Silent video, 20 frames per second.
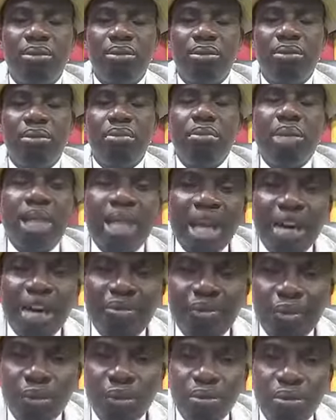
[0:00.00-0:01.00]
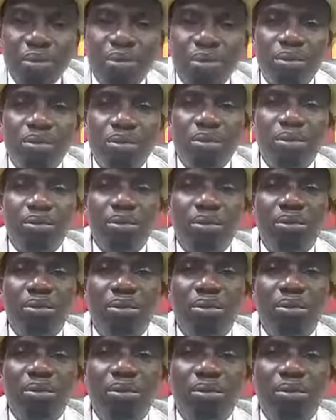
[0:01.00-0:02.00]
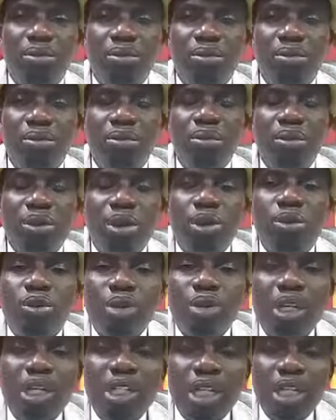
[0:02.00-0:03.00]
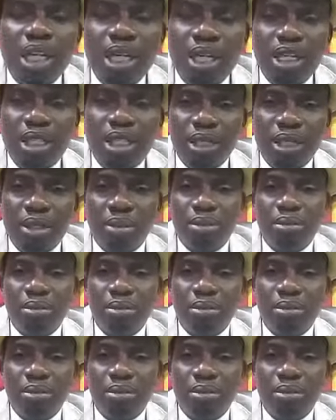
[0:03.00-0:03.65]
be careful not to eat anything